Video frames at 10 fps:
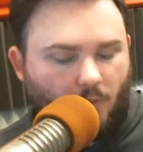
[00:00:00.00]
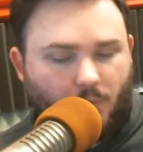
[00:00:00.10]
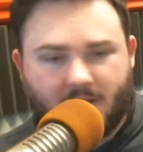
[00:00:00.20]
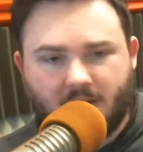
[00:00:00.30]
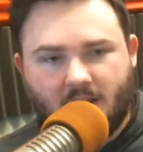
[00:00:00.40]

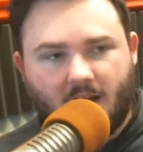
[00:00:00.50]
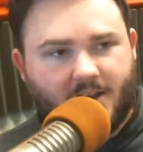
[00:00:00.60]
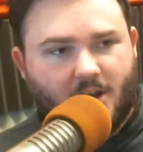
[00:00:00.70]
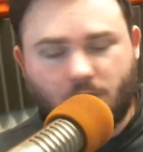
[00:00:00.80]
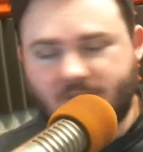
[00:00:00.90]
Baldwin,
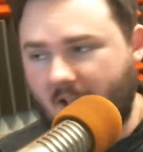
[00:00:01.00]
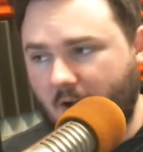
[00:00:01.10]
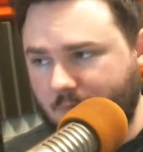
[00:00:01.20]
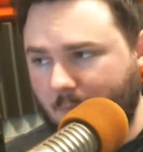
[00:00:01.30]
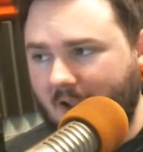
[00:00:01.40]
no
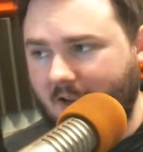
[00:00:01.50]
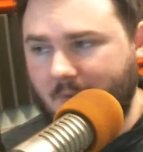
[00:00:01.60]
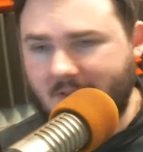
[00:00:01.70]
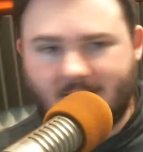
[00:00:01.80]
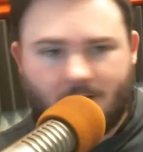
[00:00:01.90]
slouch by any
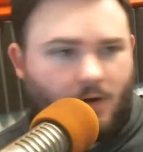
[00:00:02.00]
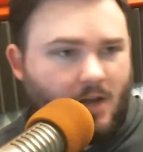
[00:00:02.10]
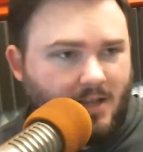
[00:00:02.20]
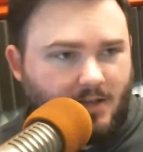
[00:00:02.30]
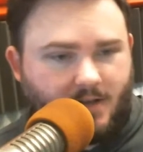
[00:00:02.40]
means either.
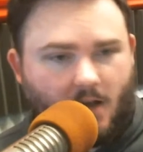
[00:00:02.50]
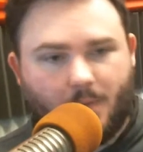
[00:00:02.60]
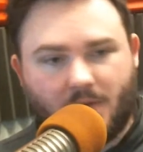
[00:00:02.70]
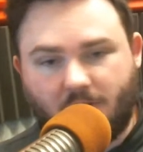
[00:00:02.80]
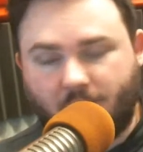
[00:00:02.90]
You talk
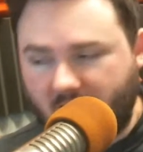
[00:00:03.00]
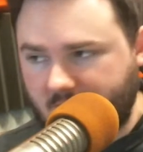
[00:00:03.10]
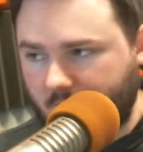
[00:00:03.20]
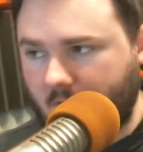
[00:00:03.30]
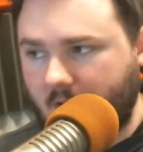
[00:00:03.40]
about
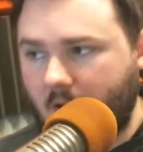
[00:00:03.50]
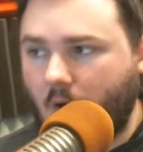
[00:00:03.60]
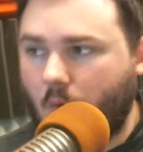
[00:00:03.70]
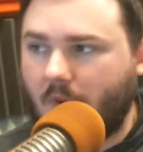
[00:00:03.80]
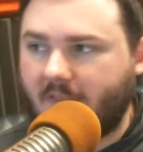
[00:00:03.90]
defensively
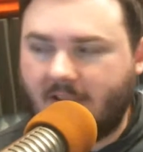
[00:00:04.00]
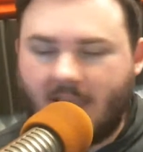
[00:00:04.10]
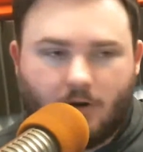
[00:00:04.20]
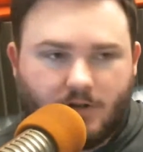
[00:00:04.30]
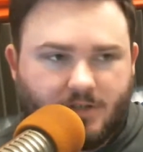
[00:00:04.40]
with the
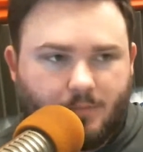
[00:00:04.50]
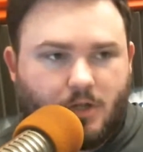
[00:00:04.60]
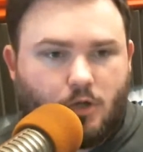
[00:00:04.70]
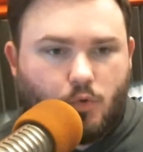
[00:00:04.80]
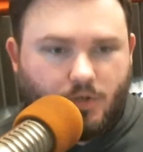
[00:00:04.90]
Gators, some
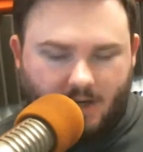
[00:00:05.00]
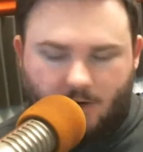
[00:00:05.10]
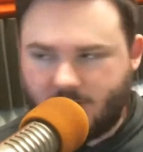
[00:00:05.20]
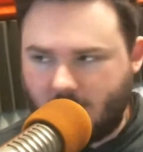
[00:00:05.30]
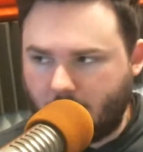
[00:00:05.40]
huge
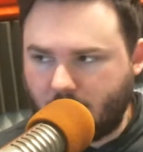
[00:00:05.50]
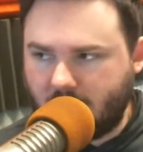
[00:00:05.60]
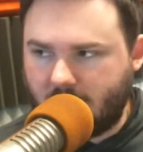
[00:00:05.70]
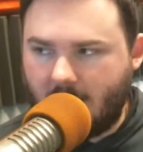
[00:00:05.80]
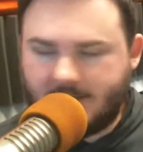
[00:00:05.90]

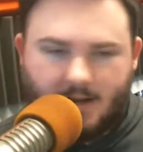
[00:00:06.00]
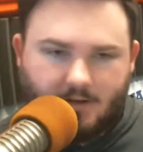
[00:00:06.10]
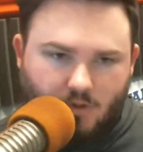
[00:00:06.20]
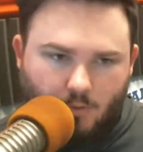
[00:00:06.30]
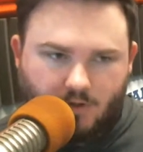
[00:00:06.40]
interceptions last
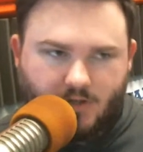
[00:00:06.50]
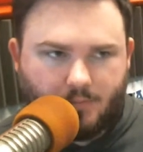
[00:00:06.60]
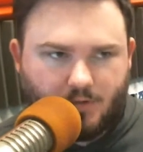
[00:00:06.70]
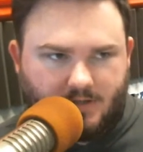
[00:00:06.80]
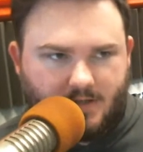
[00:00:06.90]
night, 2
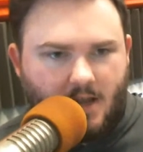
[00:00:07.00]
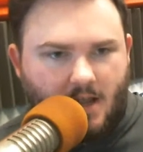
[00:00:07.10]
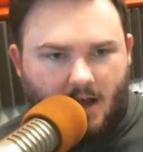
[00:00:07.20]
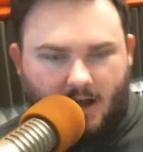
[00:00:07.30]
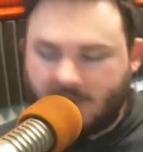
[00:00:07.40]
interceptions
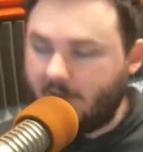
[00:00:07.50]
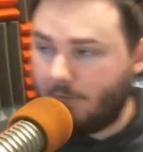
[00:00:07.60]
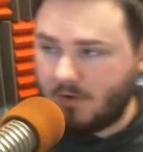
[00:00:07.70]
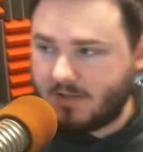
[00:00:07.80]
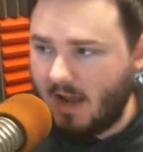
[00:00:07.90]
in the
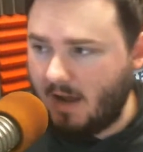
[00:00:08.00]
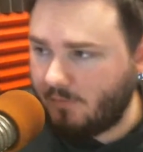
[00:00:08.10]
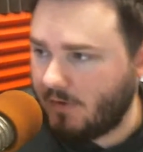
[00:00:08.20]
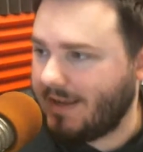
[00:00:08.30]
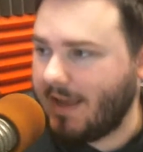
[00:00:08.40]
first
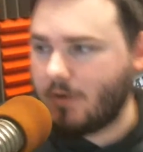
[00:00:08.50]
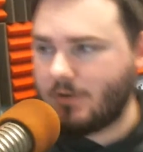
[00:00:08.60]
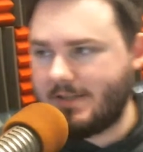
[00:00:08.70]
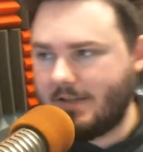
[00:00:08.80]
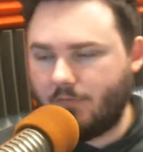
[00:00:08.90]
half for the
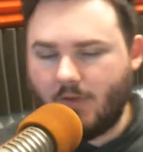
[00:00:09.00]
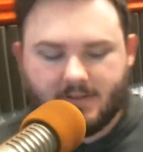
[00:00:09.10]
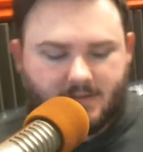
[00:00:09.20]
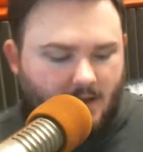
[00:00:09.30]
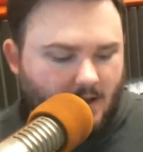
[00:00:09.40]
Gators
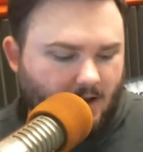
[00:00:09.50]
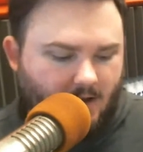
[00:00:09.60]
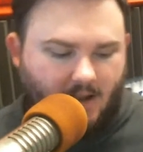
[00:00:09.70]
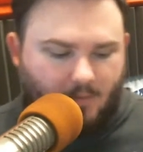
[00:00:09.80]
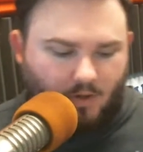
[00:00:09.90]
defense,
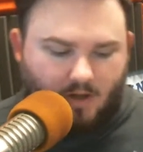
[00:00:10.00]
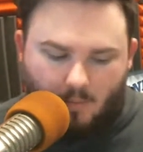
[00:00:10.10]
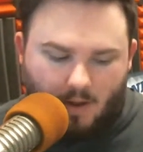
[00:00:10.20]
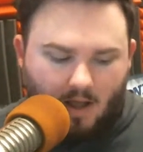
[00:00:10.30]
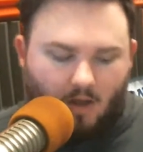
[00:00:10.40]
and able to
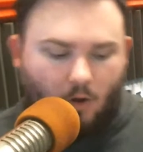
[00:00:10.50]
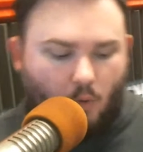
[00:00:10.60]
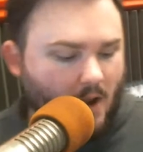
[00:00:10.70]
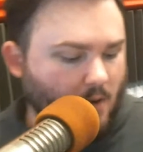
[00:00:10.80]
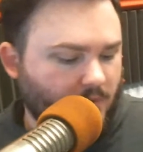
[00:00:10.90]
come out
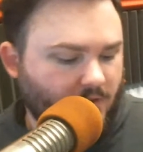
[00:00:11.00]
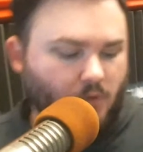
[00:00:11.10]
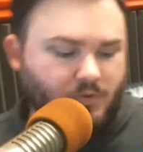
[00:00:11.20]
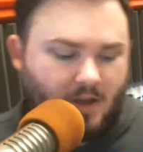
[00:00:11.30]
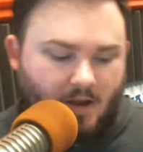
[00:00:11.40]
away with
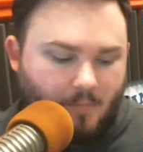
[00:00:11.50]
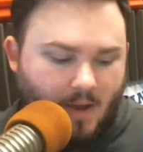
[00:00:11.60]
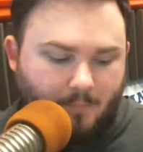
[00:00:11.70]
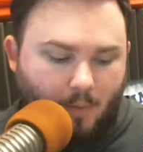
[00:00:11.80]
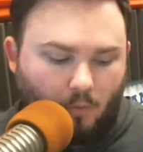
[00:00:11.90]
those and
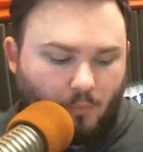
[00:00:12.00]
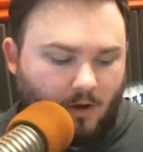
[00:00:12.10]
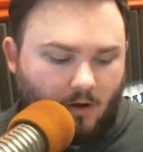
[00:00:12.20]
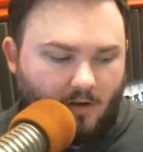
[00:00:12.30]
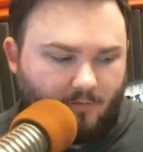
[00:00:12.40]
make
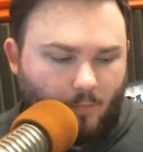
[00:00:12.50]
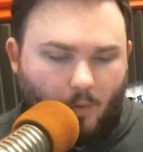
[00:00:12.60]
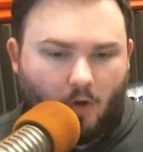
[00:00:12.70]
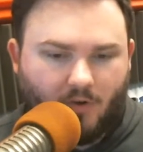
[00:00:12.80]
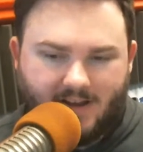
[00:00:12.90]
Baldwin
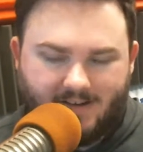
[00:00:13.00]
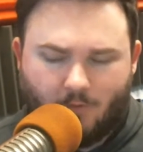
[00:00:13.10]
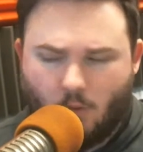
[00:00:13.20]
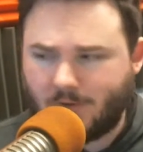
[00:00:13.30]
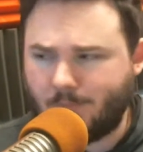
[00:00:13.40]
uncomfortable all night, and
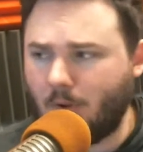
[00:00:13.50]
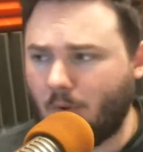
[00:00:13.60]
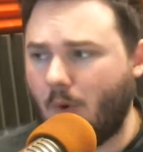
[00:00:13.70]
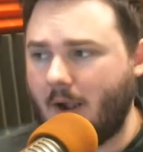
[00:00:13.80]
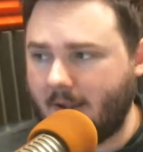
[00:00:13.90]
of course
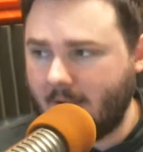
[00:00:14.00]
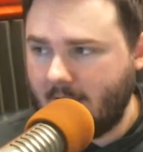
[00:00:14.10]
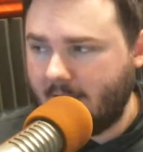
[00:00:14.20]
pull away